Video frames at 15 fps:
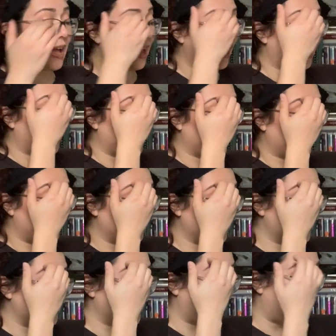
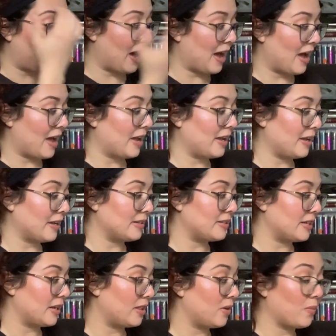and I
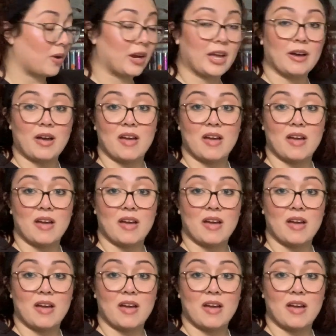did the workout